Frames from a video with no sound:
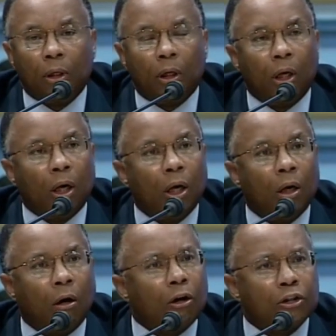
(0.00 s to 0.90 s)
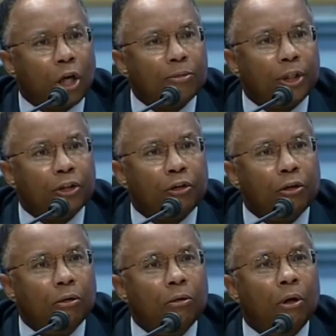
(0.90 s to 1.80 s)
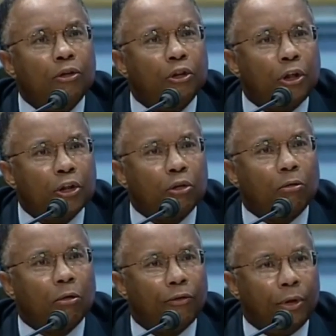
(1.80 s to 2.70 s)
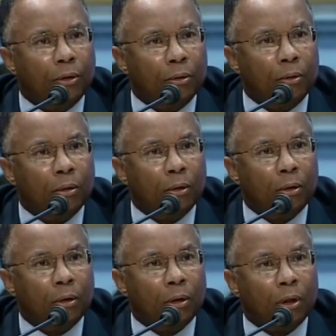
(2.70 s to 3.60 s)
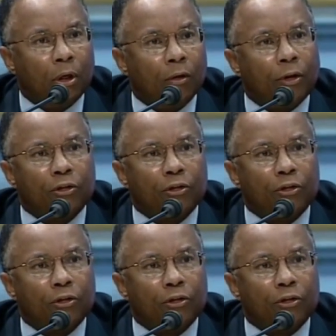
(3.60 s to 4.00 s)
are subject to judicial review. They're